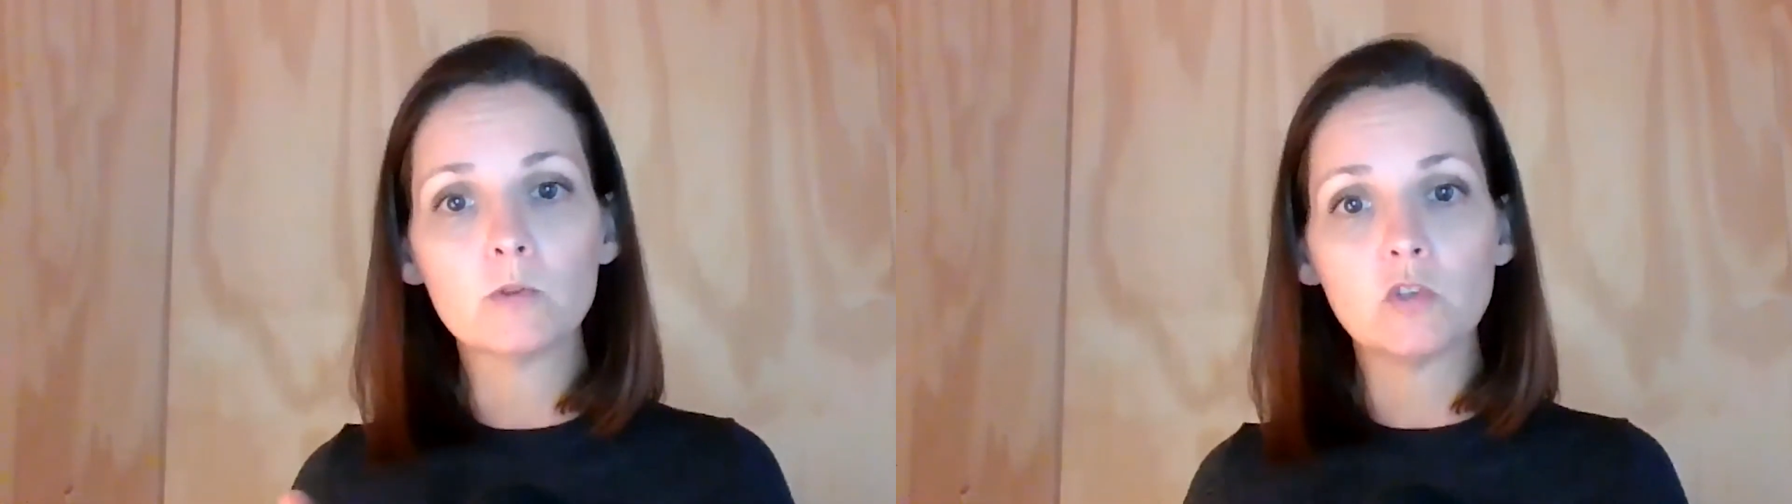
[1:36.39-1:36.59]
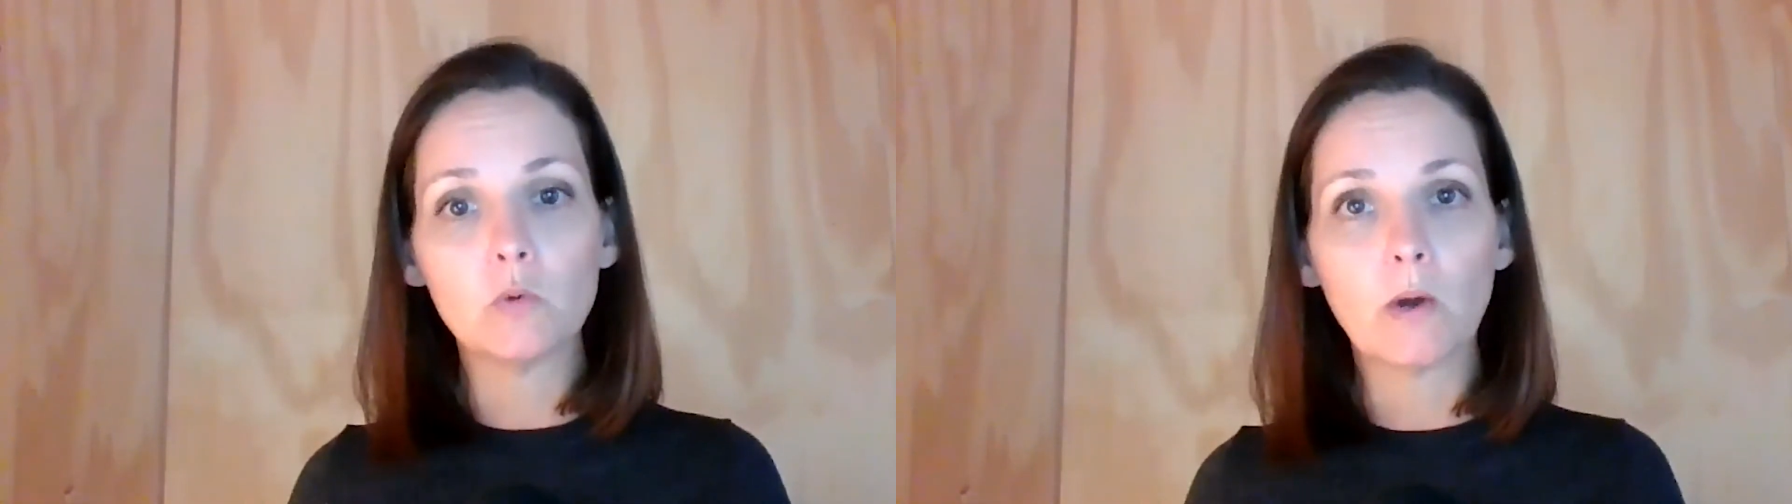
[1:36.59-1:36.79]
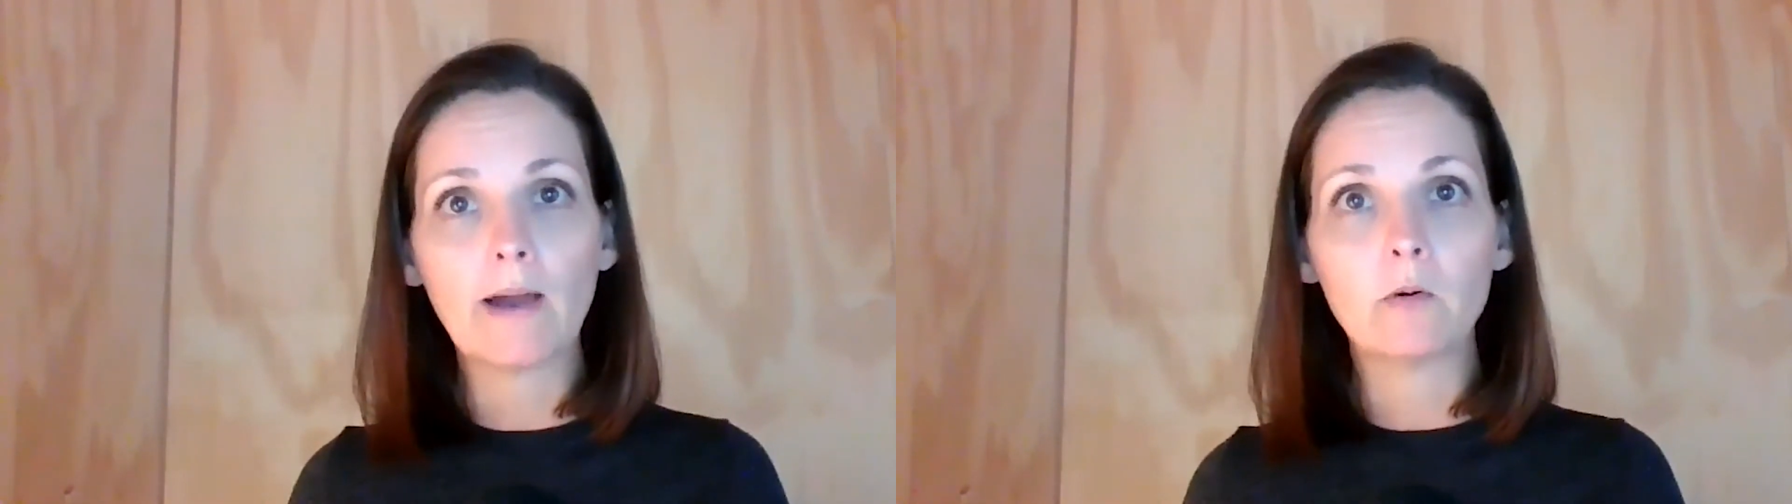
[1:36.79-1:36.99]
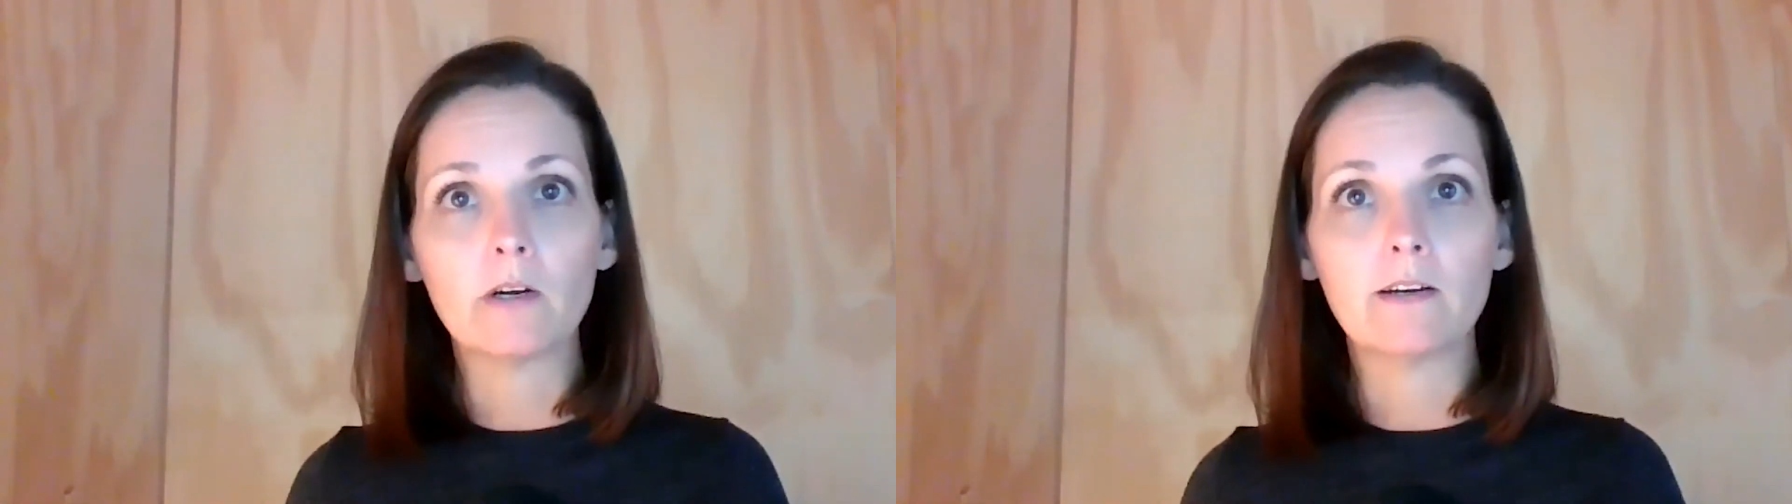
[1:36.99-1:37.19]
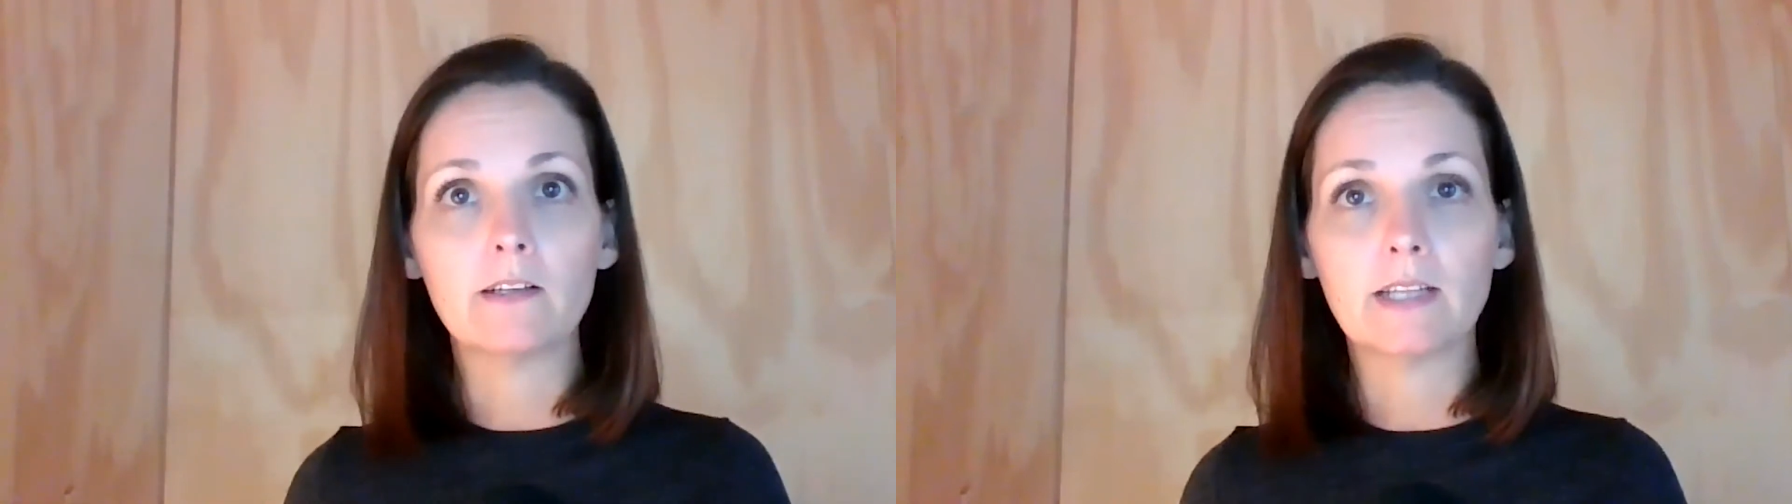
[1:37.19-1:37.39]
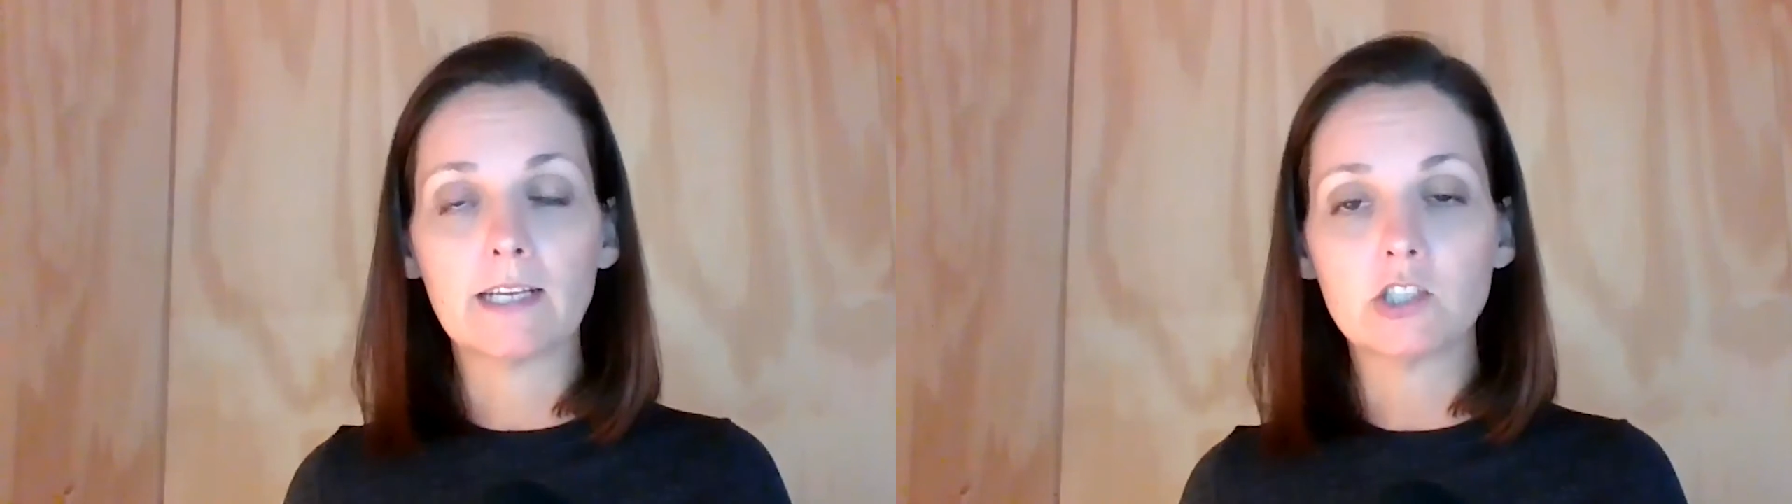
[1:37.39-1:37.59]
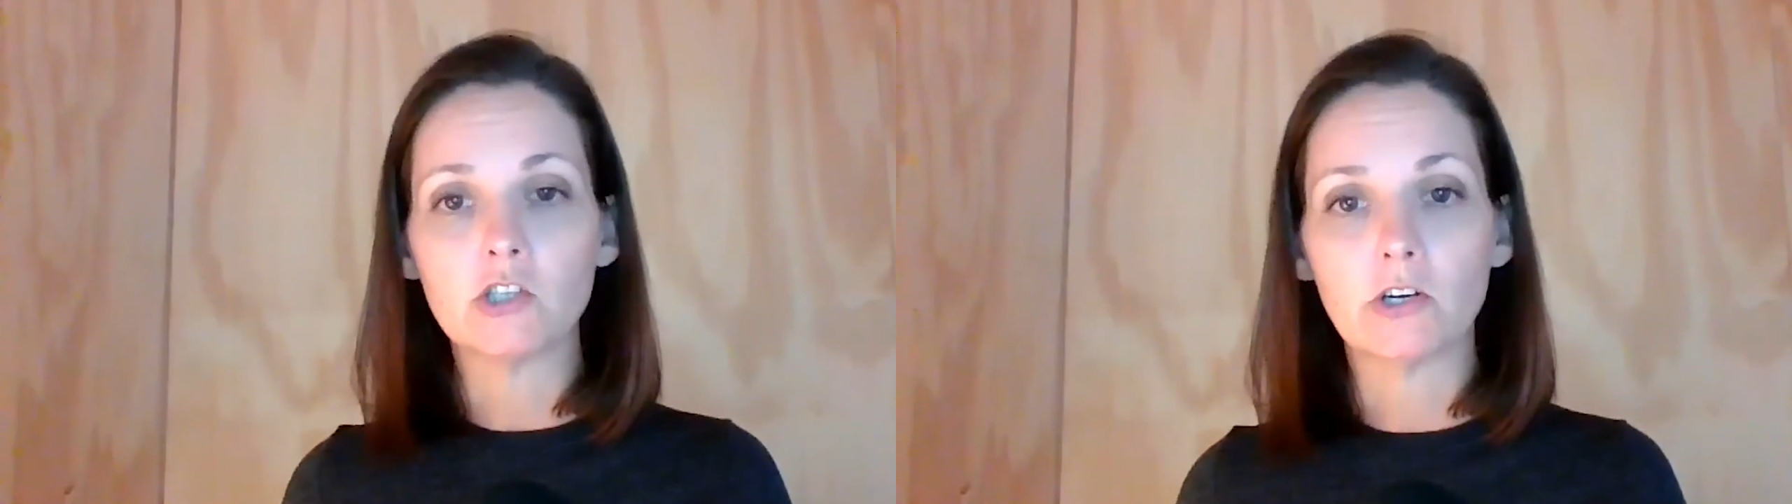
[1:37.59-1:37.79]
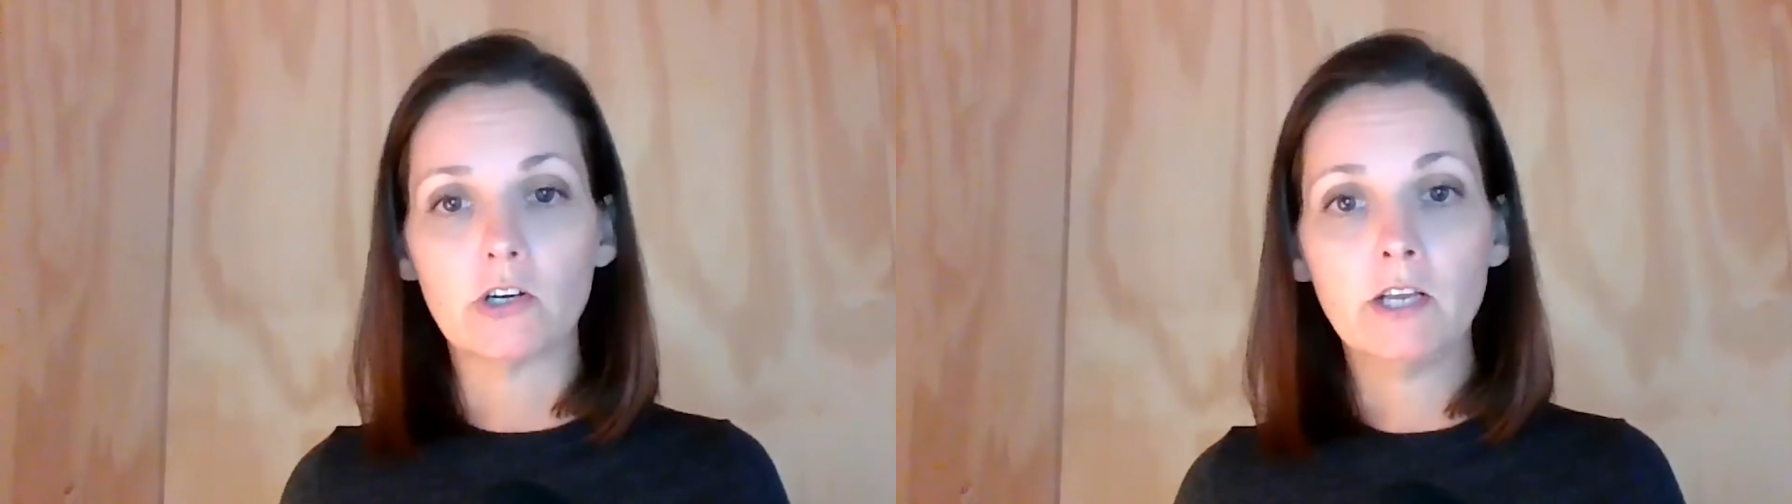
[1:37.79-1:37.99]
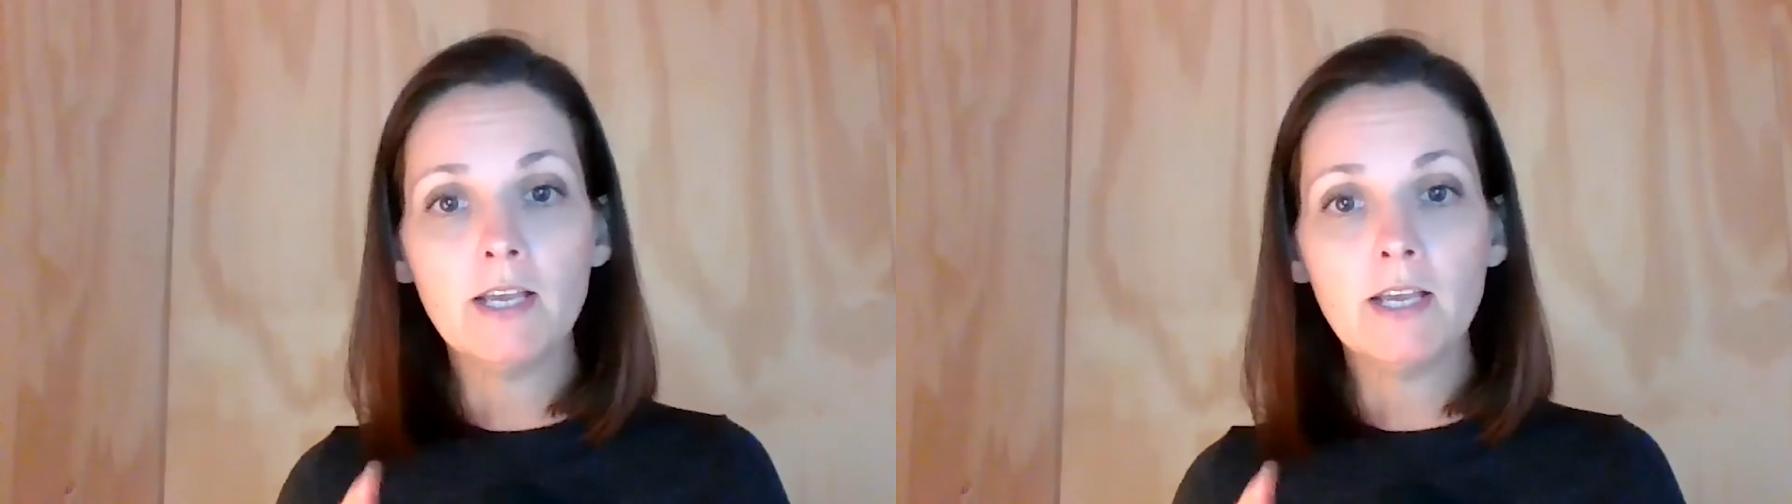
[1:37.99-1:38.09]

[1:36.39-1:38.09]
2-hour lecture